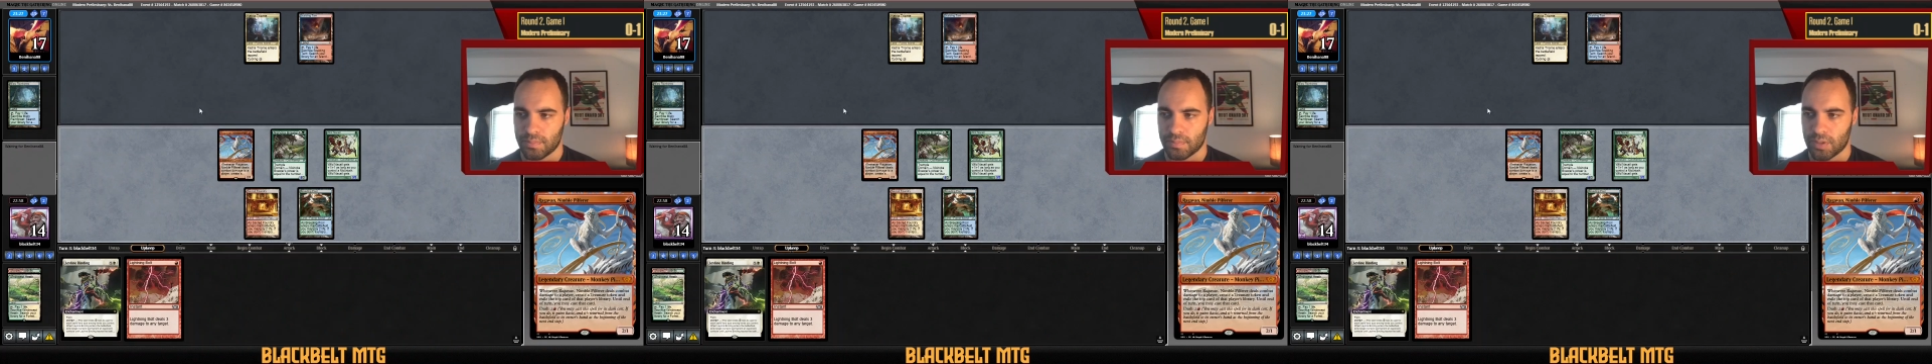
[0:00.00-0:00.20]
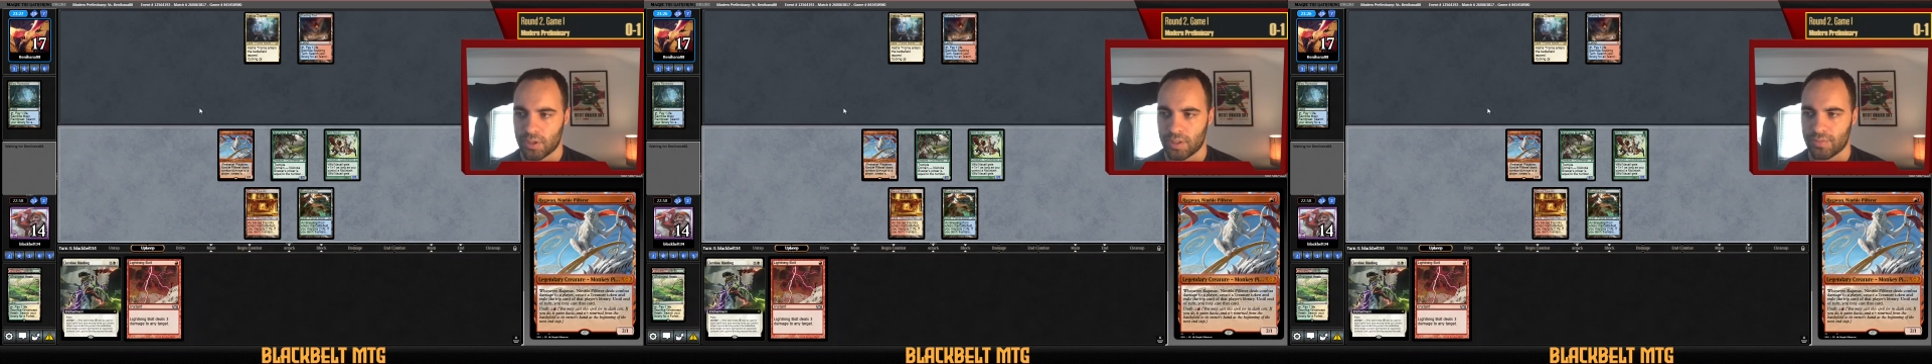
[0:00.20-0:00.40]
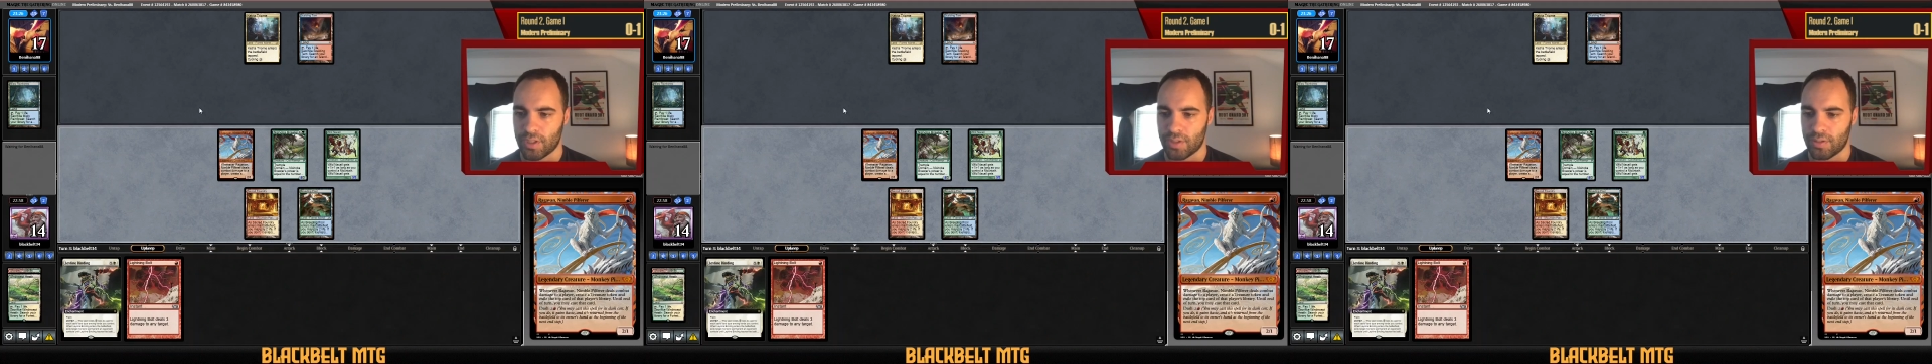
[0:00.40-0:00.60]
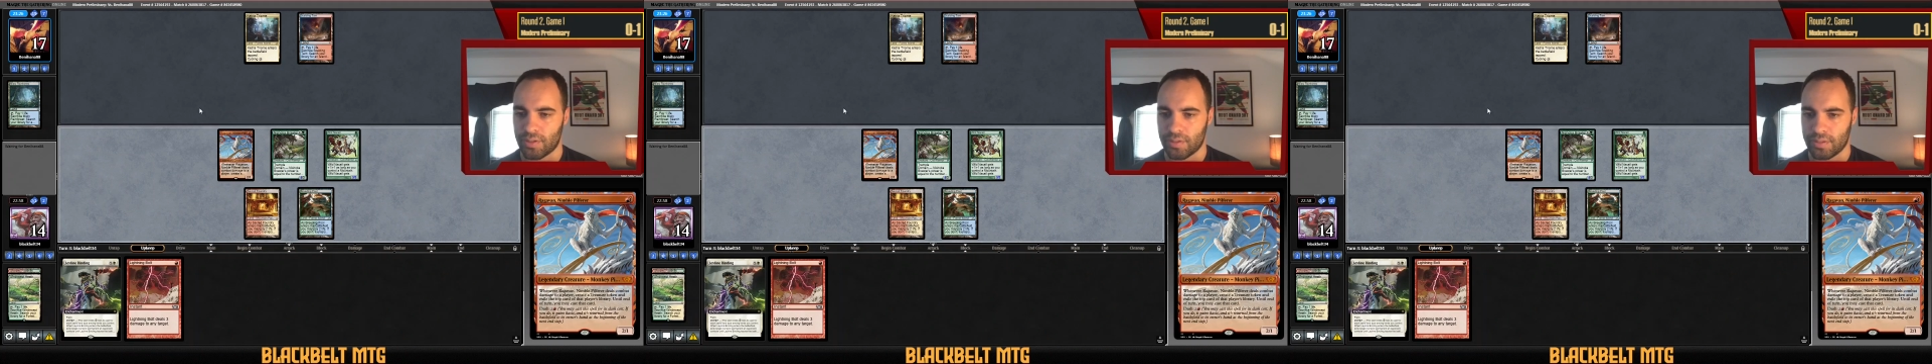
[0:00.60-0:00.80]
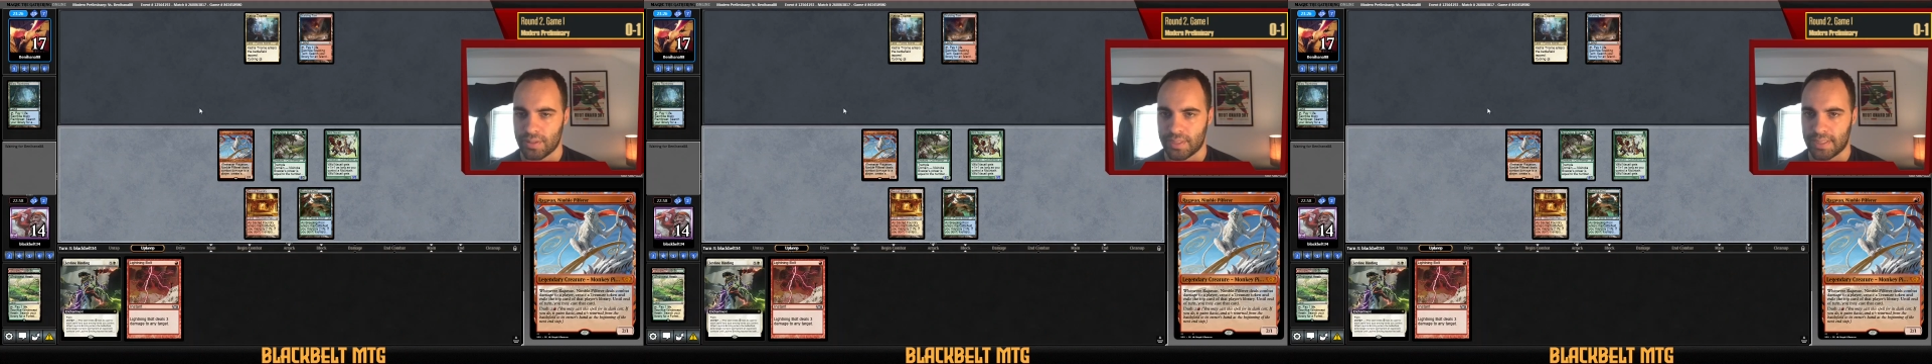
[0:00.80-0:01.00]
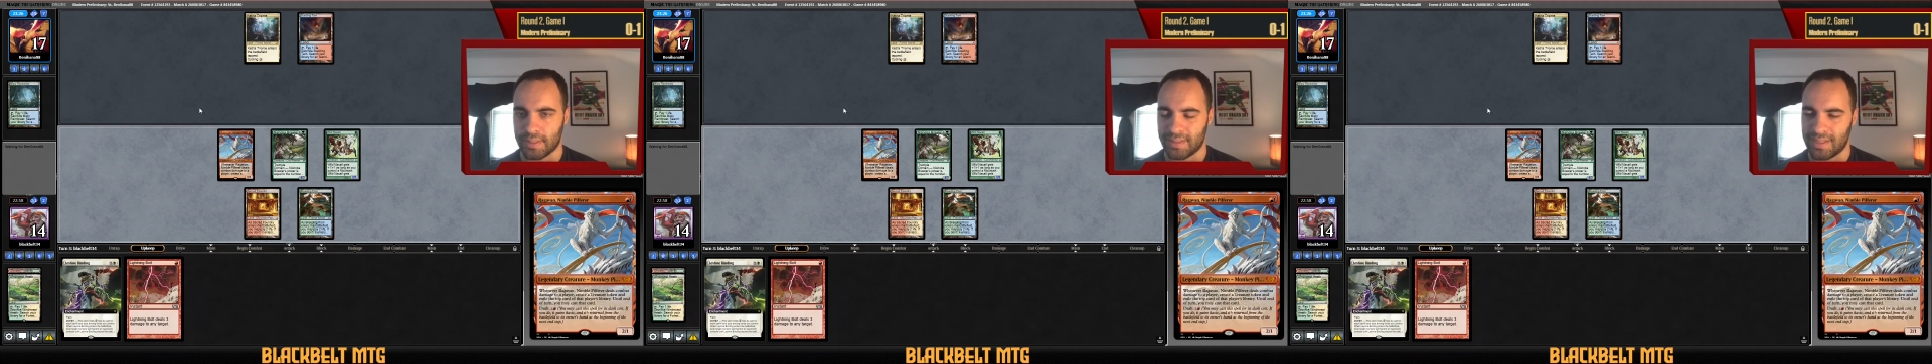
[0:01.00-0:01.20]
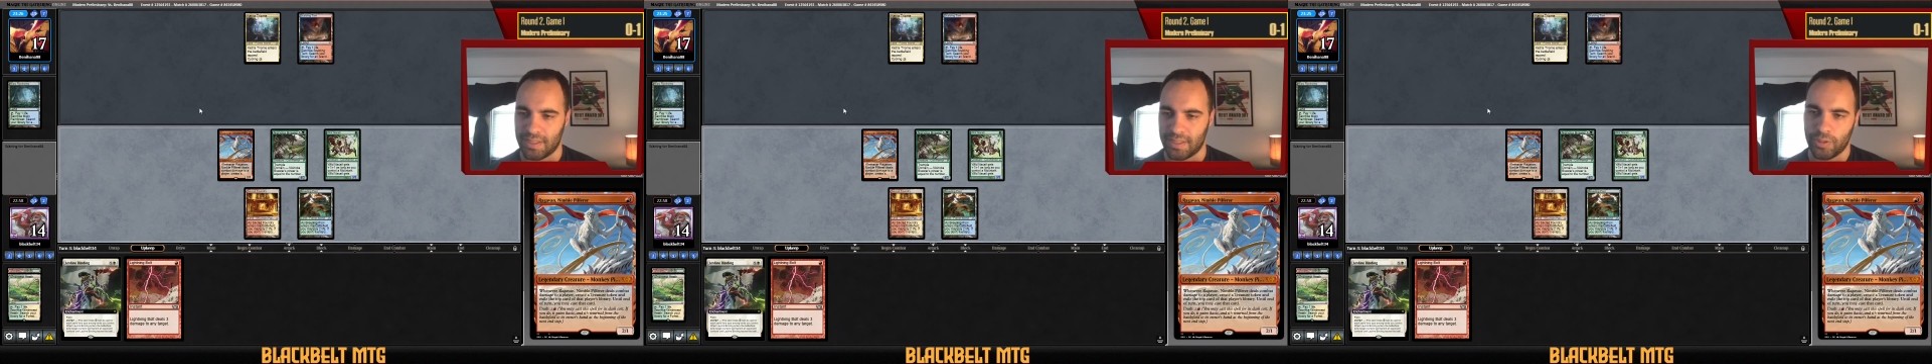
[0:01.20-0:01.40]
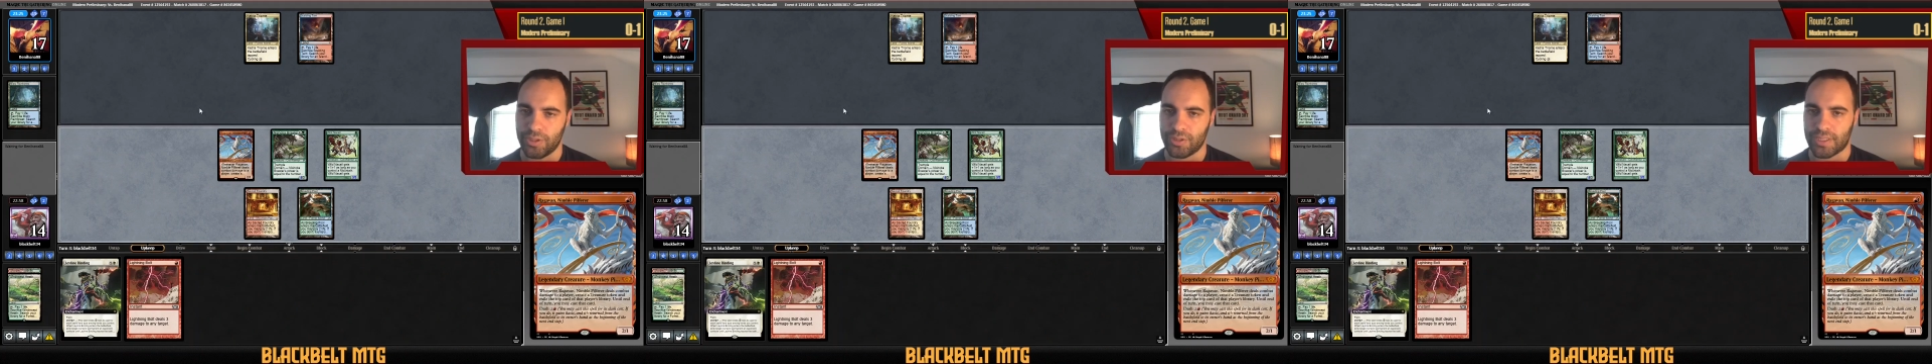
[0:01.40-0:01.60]
Could have another dead. Nah, he
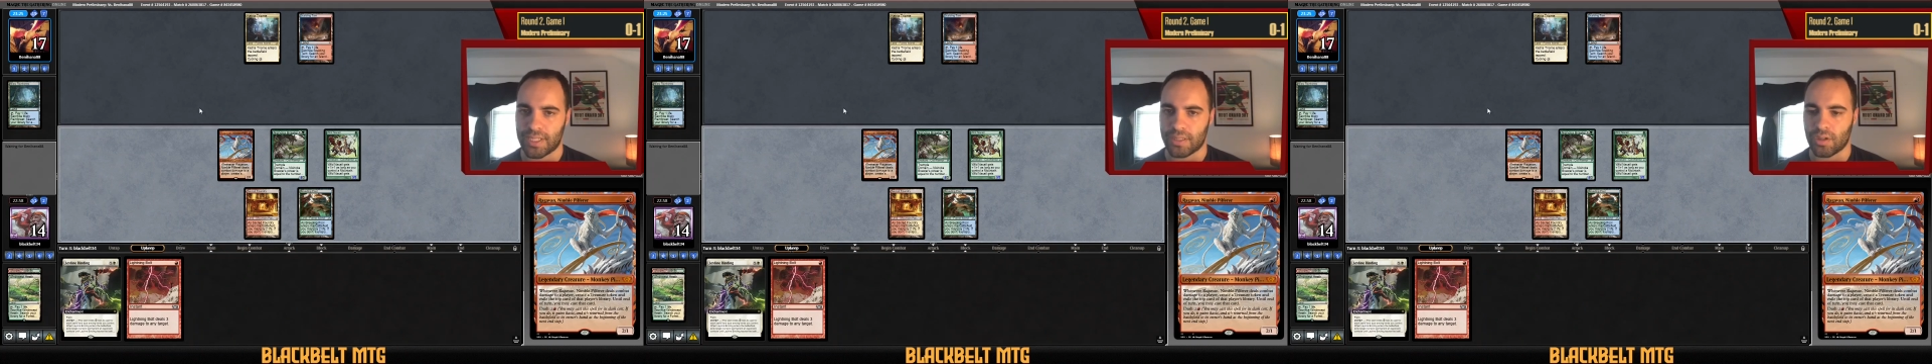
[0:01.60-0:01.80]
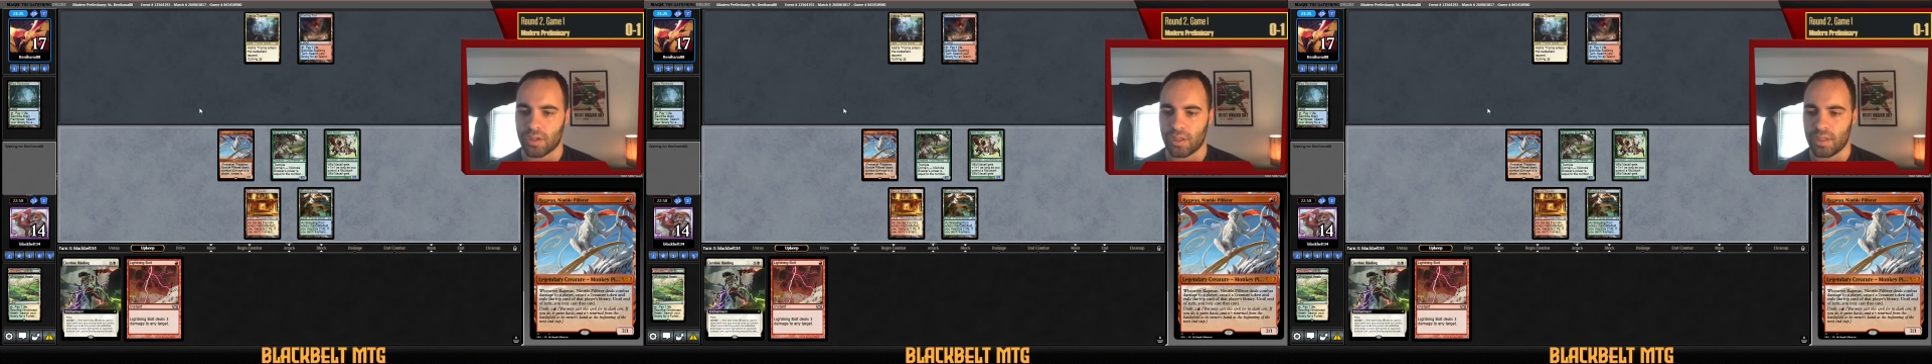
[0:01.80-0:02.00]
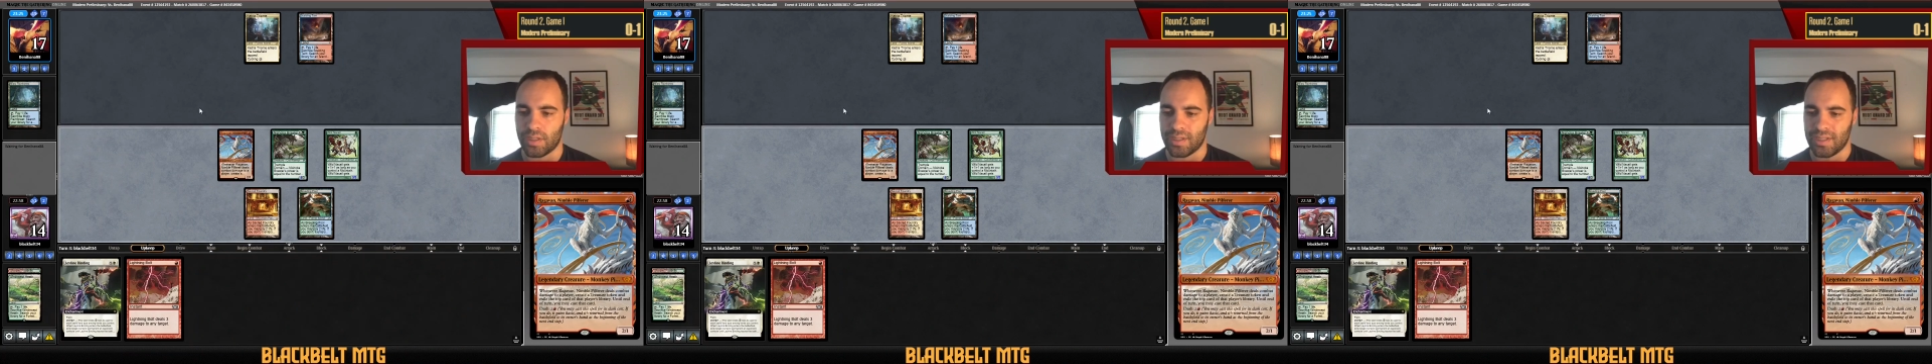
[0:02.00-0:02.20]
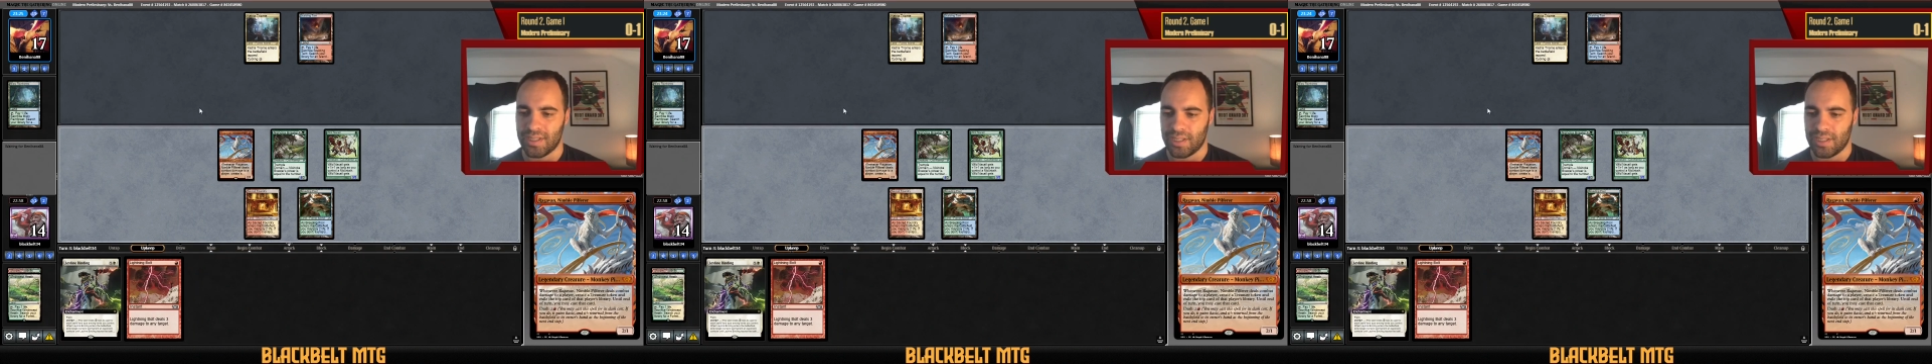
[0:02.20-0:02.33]
would have used Dead Gone.